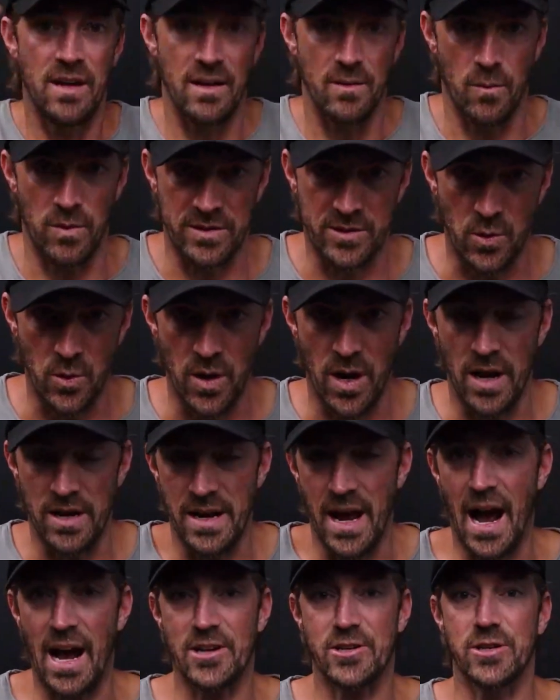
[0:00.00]
what's going on
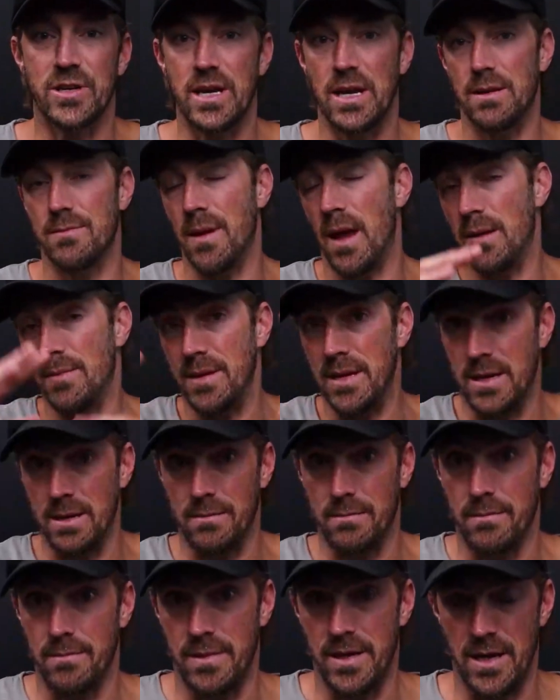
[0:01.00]
nationally, maybe,